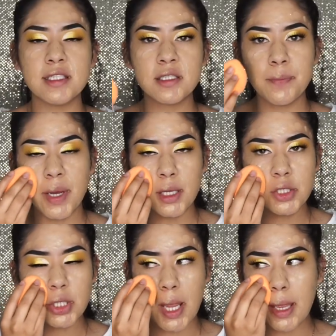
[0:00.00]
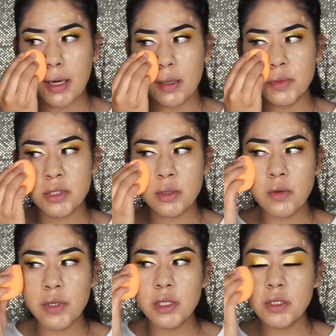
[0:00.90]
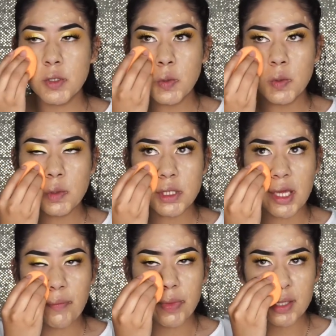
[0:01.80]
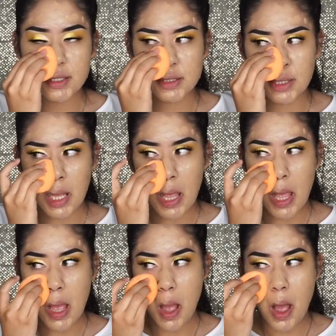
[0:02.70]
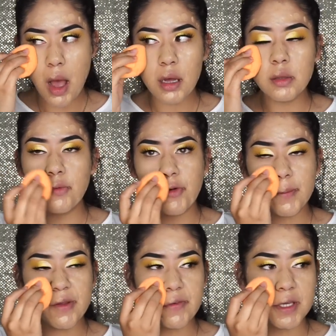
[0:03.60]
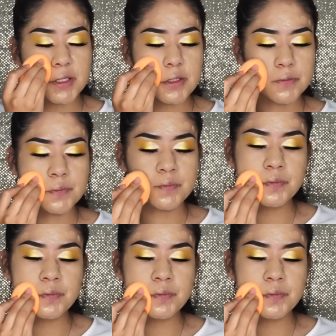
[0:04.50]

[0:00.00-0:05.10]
sponge, and I'm just going to dab this all over my face.